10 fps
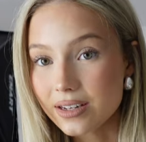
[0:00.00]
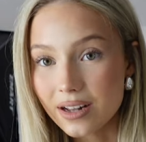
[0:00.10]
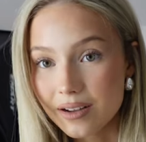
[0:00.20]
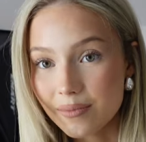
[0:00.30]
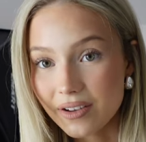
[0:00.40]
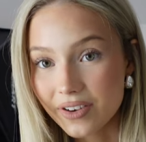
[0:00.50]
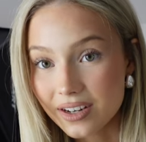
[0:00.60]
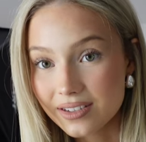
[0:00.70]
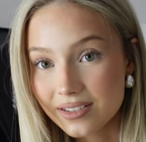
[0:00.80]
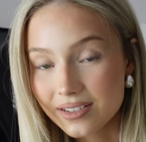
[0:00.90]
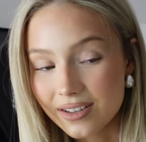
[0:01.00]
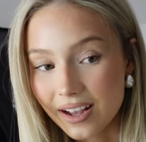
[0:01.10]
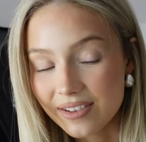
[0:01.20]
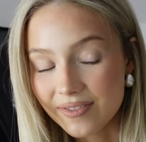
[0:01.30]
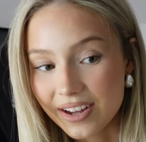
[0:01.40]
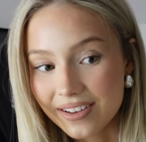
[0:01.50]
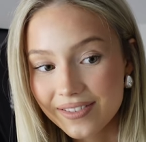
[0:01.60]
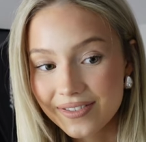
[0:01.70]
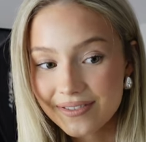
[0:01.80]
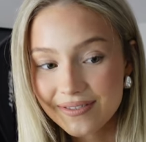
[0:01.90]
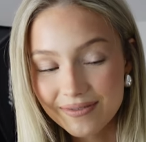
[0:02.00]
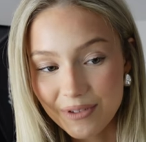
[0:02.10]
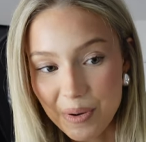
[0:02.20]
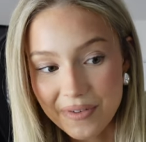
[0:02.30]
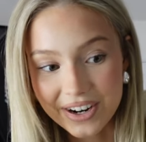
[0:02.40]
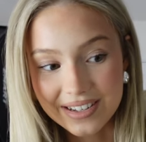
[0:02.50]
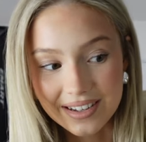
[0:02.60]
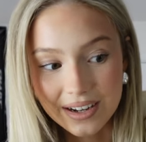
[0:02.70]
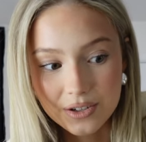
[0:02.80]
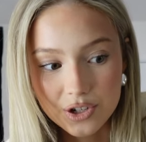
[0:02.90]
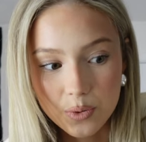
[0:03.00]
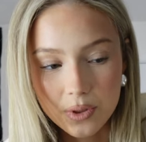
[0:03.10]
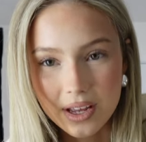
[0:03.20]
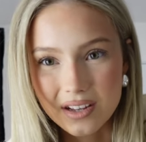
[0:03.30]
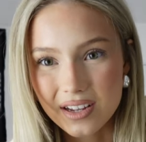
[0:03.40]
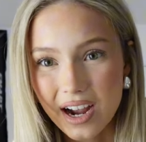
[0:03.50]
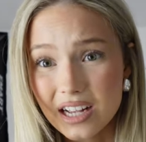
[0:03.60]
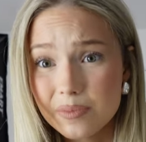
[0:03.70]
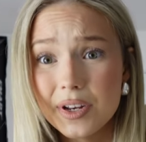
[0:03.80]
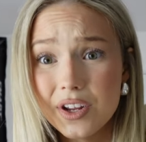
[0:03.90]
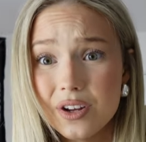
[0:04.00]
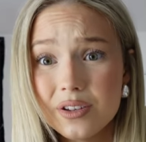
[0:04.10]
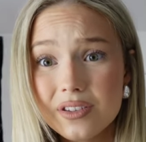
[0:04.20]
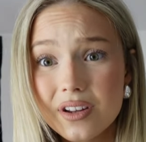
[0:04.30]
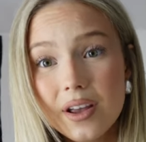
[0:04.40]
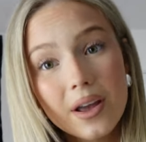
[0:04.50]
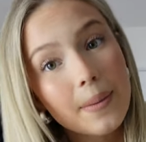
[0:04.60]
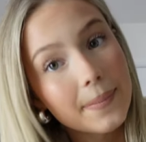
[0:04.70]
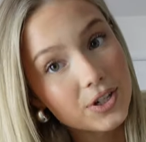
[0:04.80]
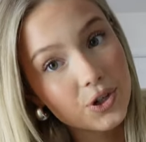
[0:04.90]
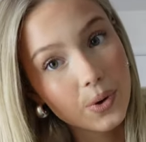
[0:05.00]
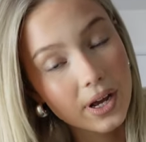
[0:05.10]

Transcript: to like my friends, like my one of my friends, like, do you want this? It has been used, but do you want